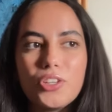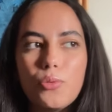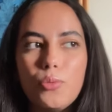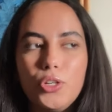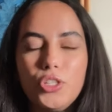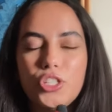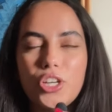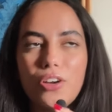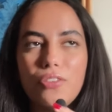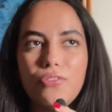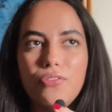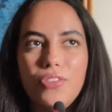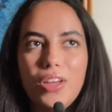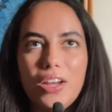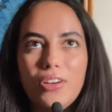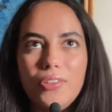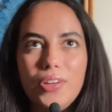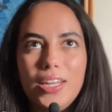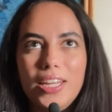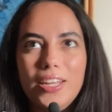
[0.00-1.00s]
which are
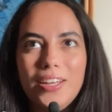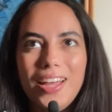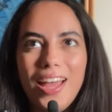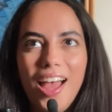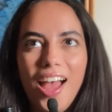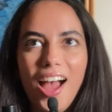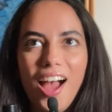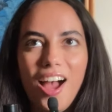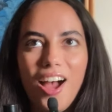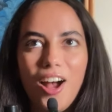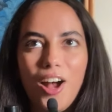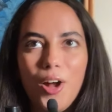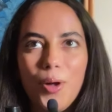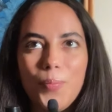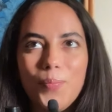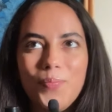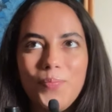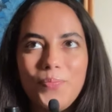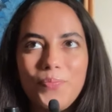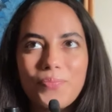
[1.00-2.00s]
very
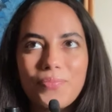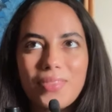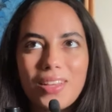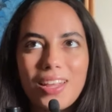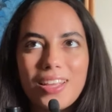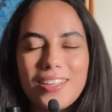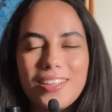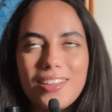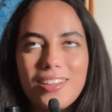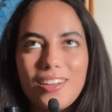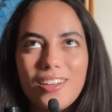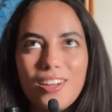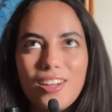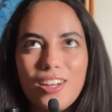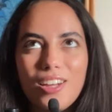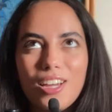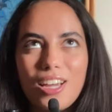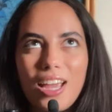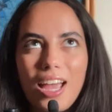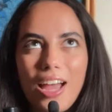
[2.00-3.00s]

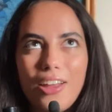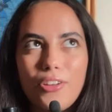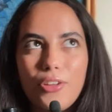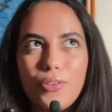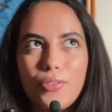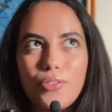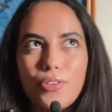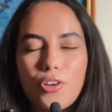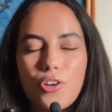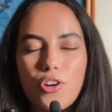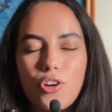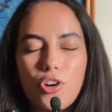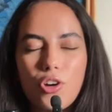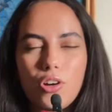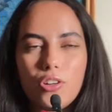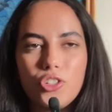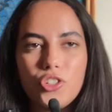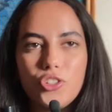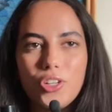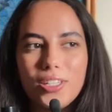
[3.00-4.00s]
kind of
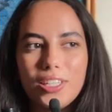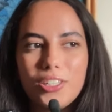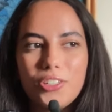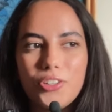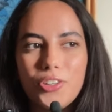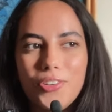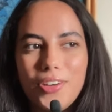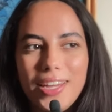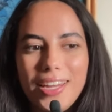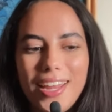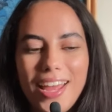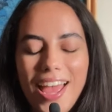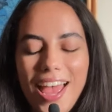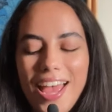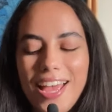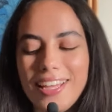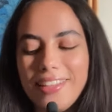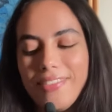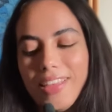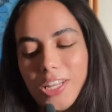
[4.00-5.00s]
contradictory.
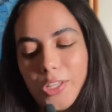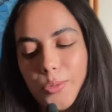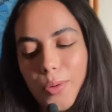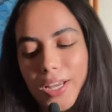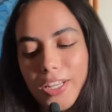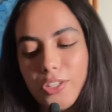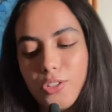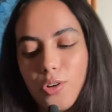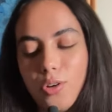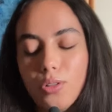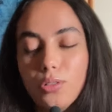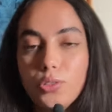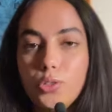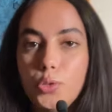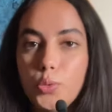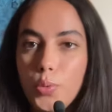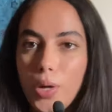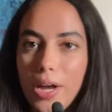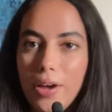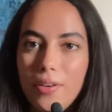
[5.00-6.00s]
That's why it's called
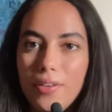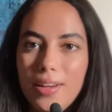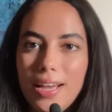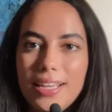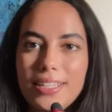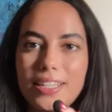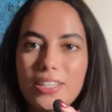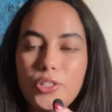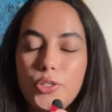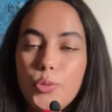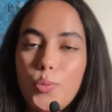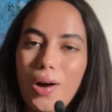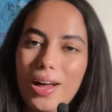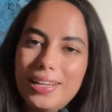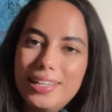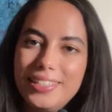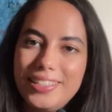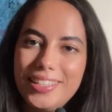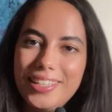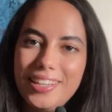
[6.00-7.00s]
dual, as in
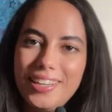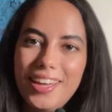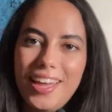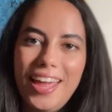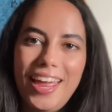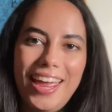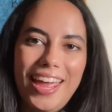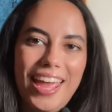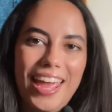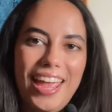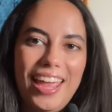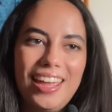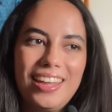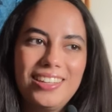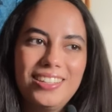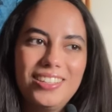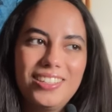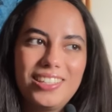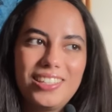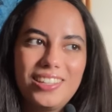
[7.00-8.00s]
duality.
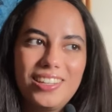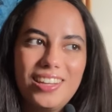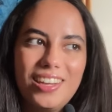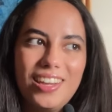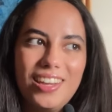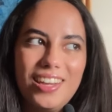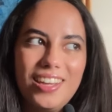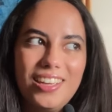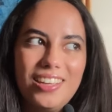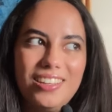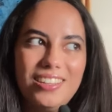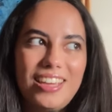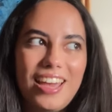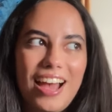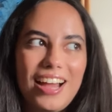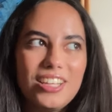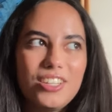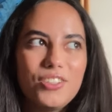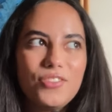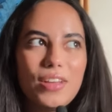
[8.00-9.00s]
And yeah,
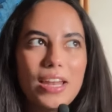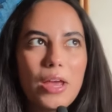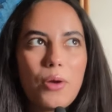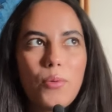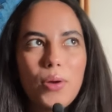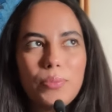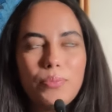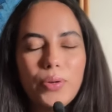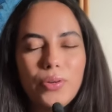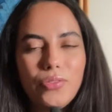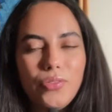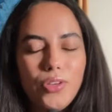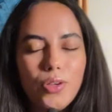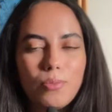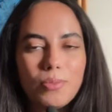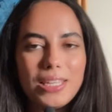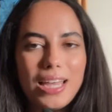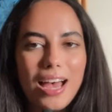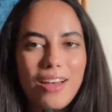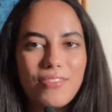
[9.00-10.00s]
I just feel like when
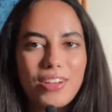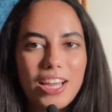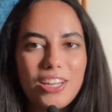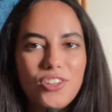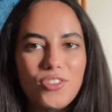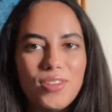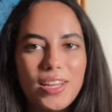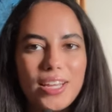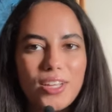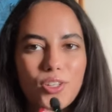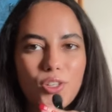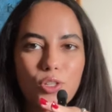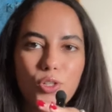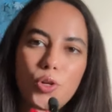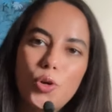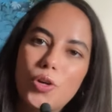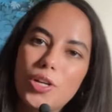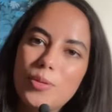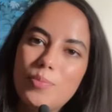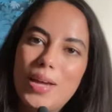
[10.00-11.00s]
perfumes have kind of like a
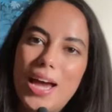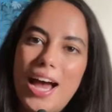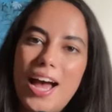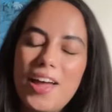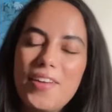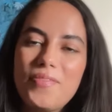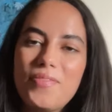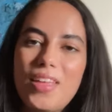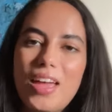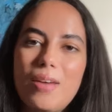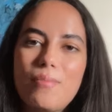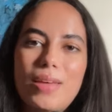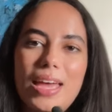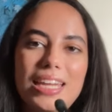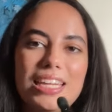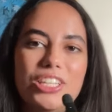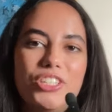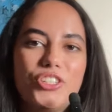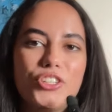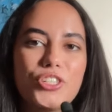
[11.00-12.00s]
story behind them and
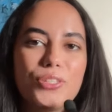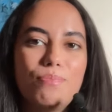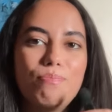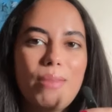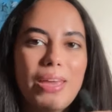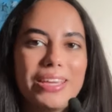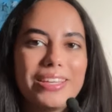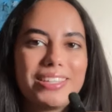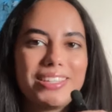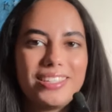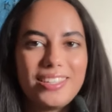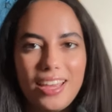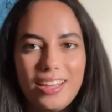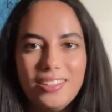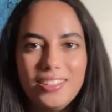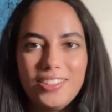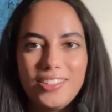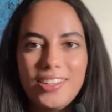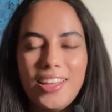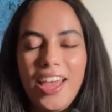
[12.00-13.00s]
it just makes
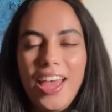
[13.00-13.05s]
sense,